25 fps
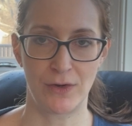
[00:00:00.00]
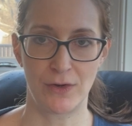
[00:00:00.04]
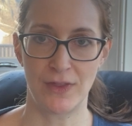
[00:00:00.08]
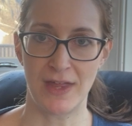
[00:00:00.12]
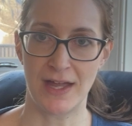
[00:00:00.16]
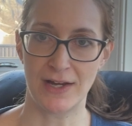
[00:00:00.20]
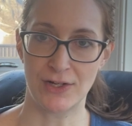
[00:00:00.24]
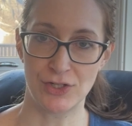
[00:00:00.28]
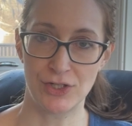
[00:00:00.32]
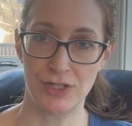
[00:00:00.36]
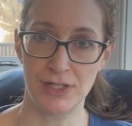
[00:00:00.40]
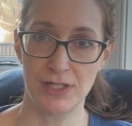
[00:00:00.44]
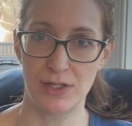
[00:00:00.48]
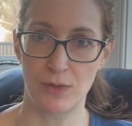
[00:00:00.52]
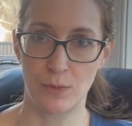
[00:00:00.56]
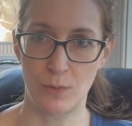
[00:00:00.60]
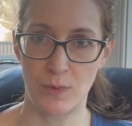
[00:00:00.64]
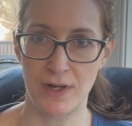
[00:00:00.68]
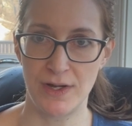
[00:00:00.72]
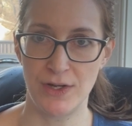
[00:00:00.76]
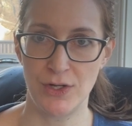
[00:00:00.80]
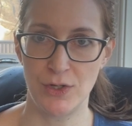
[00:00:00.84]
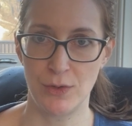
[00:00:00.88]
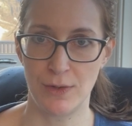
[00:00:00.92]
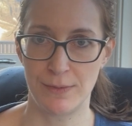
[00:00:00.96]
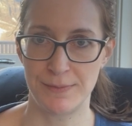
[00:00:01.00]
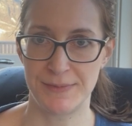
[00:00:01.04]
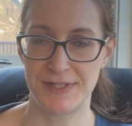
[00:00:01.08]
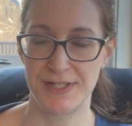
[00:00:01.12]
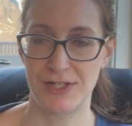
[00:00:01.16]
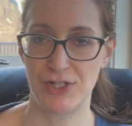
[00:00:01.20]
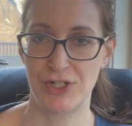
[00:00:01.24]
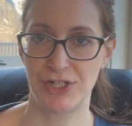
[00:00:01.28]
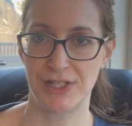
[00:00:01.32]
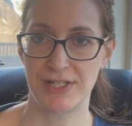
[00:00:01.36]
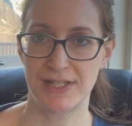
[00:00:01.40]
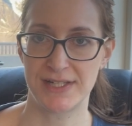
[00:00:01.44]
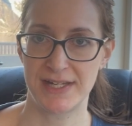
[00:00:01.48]
actually the one who I'm
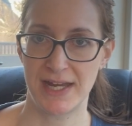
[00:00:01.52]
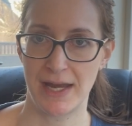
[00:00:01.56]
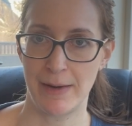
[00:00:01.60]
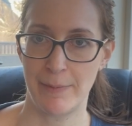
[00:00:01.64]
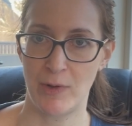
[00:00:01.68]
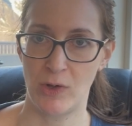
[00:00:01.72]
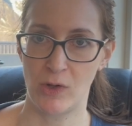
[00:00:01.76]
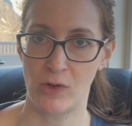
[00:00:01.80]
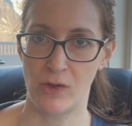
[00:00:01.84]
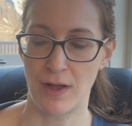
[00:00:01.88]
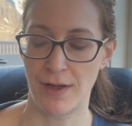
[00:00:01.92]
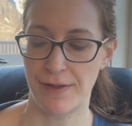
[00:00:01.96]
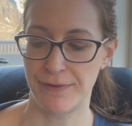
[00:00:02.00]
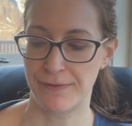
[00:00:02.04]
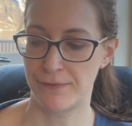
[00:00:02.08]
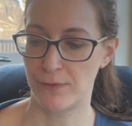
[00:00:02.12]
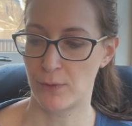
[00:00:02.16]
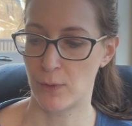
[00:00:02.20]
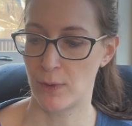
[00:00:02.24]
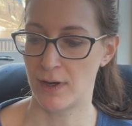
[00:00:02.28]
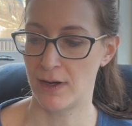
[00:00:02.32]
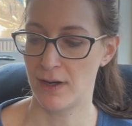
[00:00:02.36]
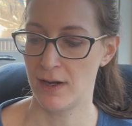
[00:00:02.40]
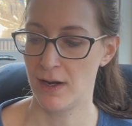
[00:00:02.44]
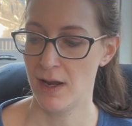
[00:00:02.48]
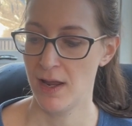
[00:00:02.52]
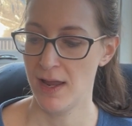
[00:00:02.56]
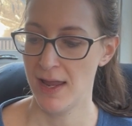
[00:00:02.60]
stitching the tablecloth for,